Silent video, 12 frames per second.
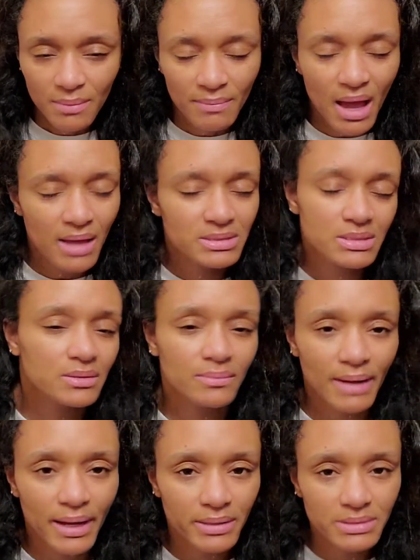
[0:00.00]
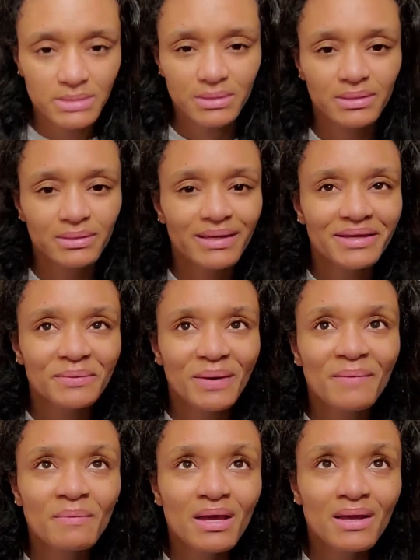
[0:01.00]
I still might.
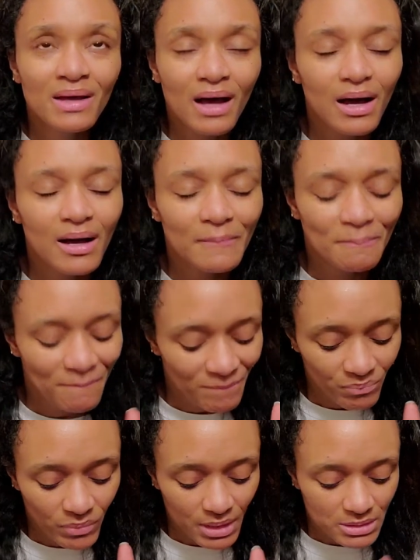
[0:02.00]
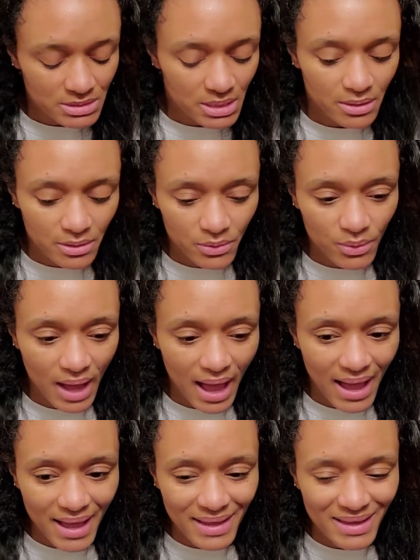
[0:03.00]
Anyway, so
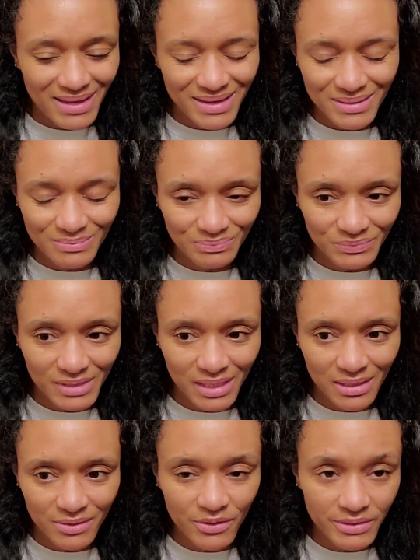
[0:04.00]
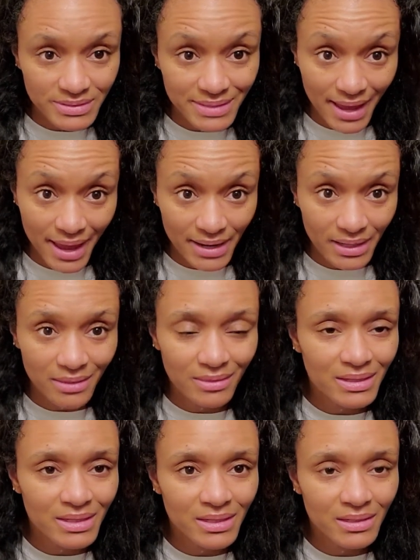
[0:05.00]
there is that. And
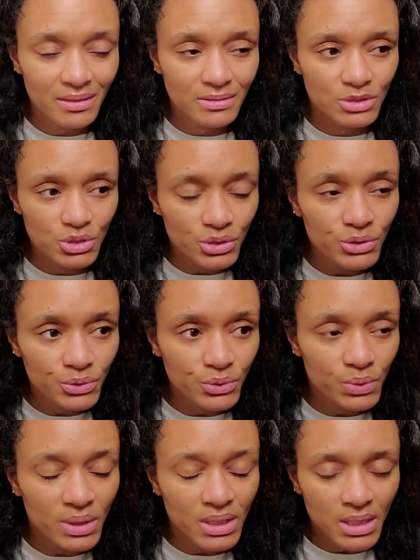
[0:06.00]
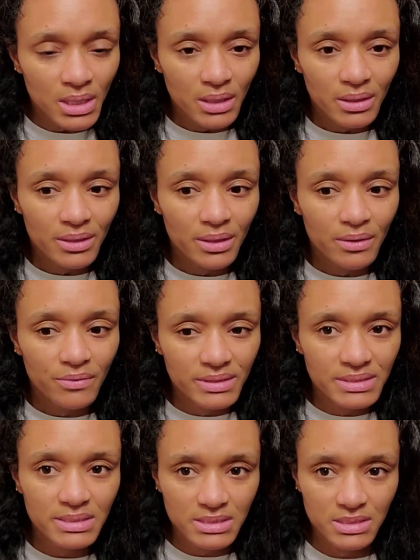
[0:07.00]
then two, you know,
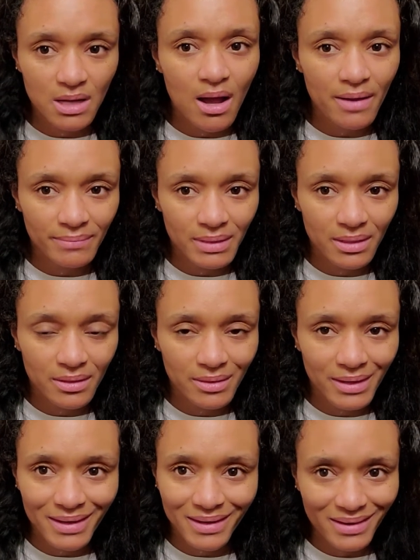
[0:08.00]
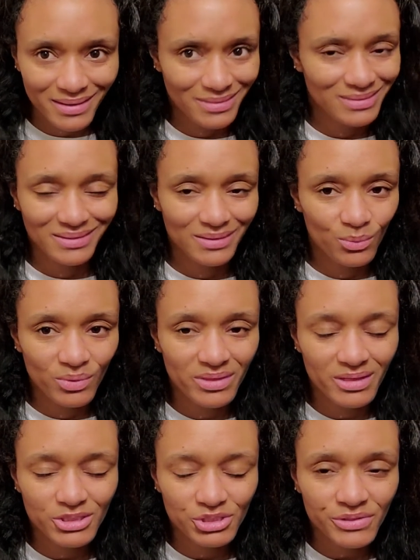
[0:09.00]
this has taught me that with
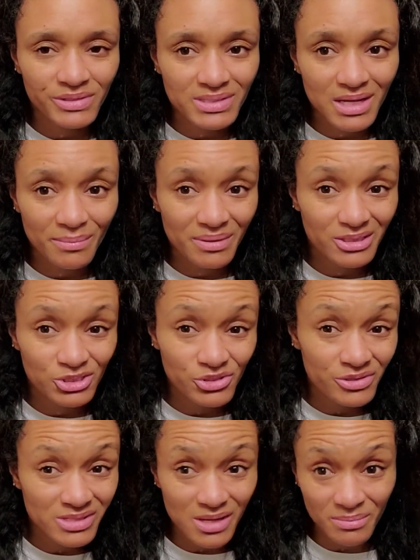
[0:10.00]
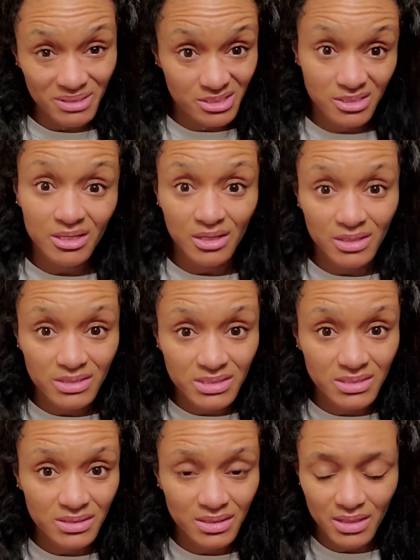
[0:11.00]
the insurance company
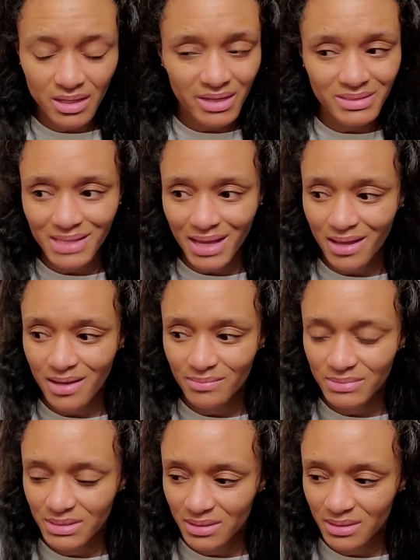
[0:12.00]
sucks at times.